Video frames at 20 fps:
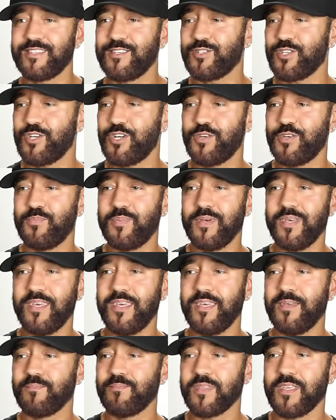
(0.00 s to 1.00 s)
This could
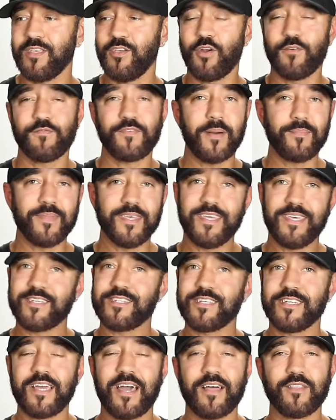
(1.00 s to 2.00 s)
be you know family
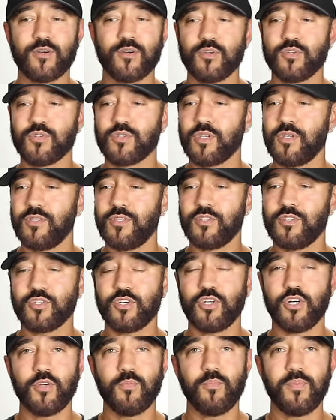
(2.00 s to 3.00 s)
get-togethers. This
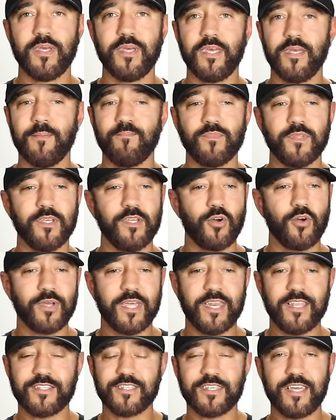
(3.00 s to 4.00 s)
could be you know
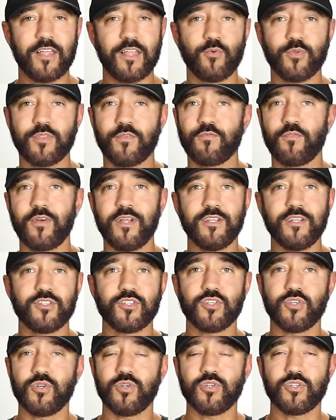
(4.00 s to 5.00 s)
getting together with a friend
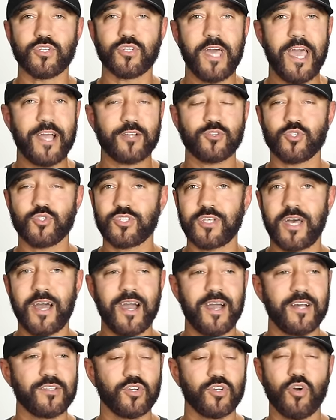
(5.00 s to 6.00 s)
to to
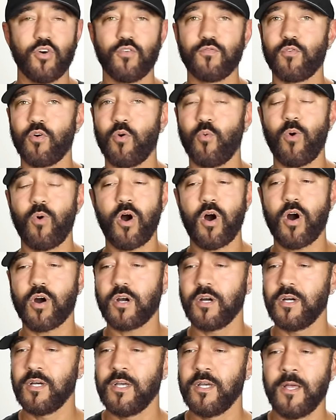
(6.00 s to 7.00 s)
exercise or go for a
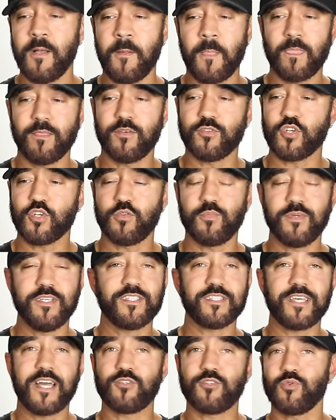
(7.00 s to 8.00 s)
walk. This could be
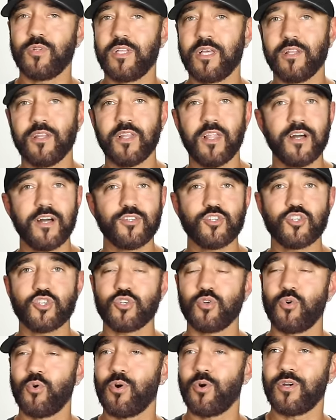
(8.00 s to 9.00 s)
scheduling
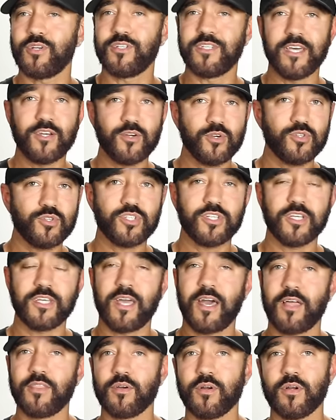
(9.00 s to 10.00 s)
lunch or dinners
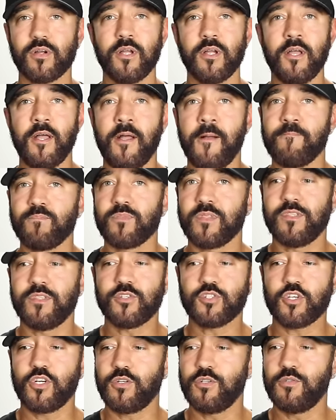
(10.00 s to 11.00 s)
together.
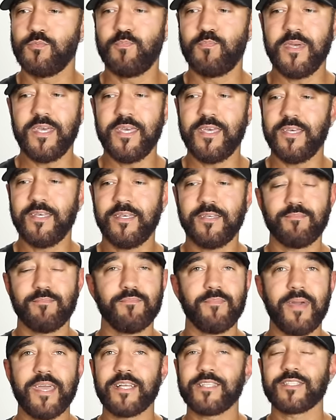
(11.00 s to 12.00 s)
This could be
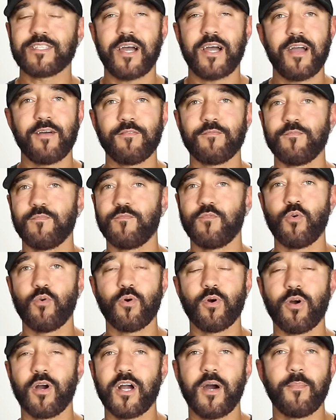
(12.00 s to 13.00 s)
making time
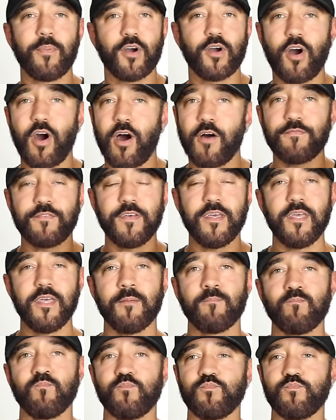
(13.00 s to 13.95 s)
for a cup of coffee.